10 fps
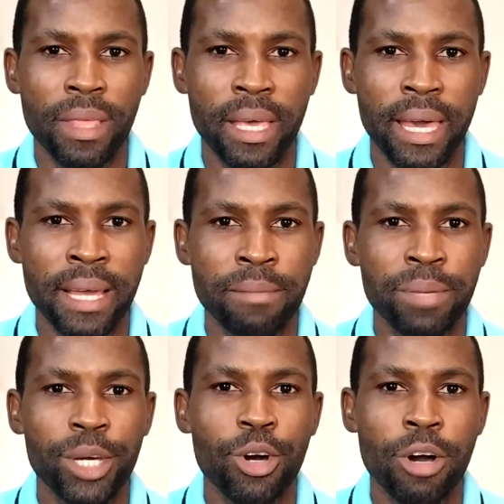can
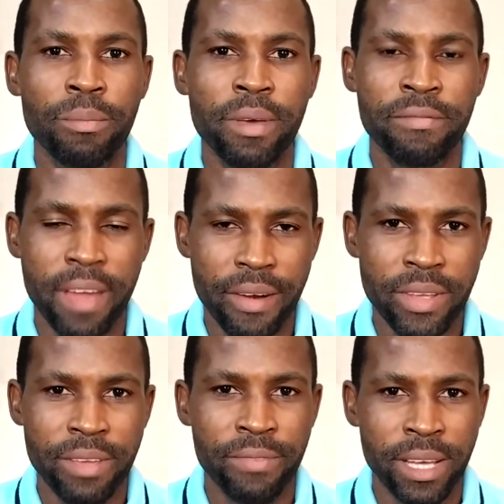become a
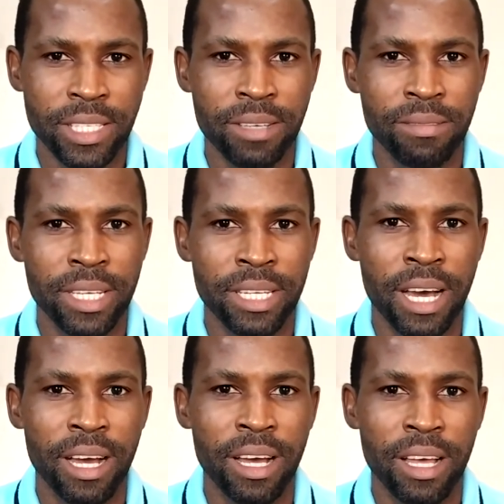very effective leader